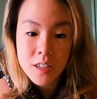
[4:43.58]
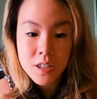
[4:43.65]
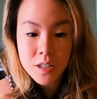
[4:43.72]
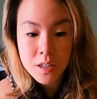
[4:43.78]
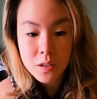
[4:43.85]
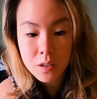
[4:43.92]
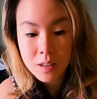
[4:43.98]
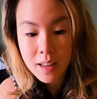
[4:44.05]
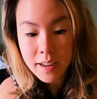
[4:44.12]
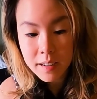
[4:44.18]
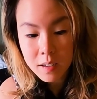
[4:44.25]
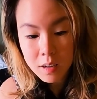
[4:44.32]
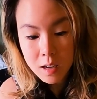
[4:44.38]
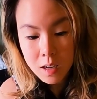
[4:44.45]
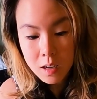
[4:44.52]
They just look like,
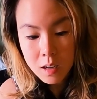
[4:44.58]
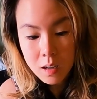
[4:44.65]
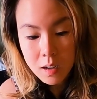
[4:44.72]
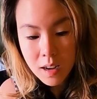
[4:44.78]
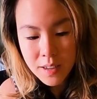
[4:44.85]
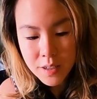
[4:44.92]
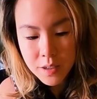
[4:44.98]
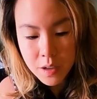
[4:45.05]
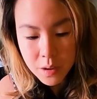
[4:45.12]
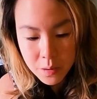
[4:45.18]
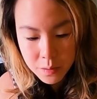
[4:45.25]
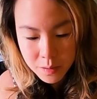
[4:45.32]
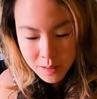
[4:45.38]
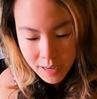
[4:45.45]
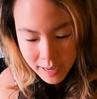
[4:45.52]
I don't
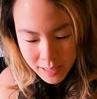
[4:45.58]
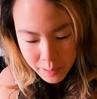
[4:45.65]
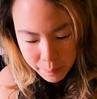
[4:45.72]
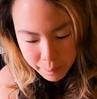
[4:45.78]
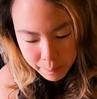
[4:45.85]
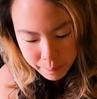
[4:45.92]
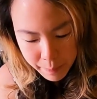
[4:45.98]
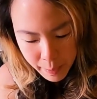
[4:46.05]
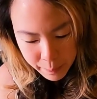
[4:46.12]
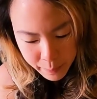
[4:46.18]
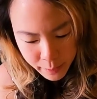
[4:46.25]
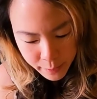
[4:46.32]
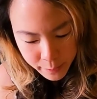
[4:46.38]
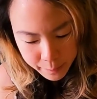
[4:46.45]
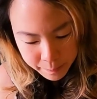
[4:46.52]
know, tiny
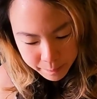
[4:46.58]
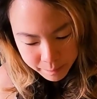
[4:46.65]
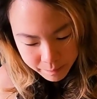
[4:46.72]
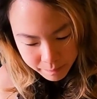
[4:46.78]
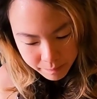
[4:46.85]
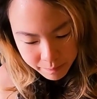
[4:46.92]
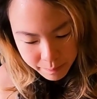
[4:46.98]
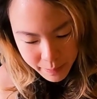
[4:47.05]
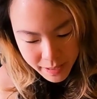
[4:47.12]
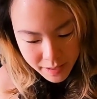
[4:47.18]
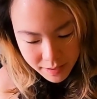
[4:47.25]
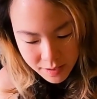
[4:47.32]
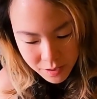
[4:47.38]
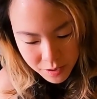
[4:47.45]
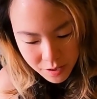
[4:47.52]
pepper
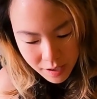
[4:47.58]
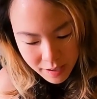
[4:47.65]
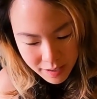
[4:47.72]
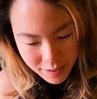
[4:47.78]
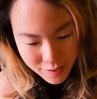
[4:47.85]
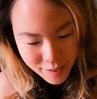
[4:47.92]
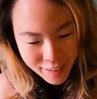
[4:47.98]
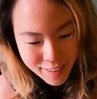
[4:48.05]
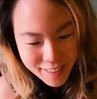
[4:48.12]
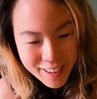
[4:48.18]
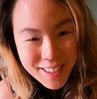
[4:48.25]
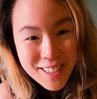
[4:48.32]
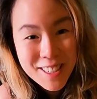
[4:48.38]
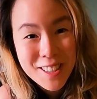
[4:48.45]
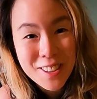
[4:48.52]
bits, or not even,
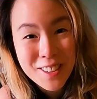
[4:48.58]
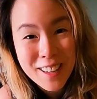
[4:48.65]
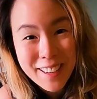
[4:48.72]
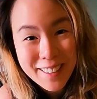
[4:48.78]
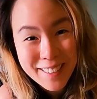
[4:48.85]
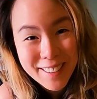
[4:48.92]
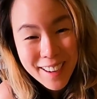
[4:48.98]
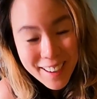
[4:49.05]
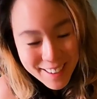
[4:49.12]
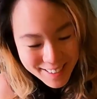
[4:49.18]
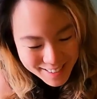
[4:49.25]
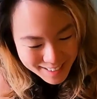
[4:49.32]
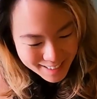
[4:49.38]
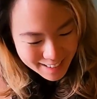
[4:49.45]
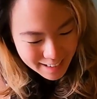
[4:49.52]
they just look like dust.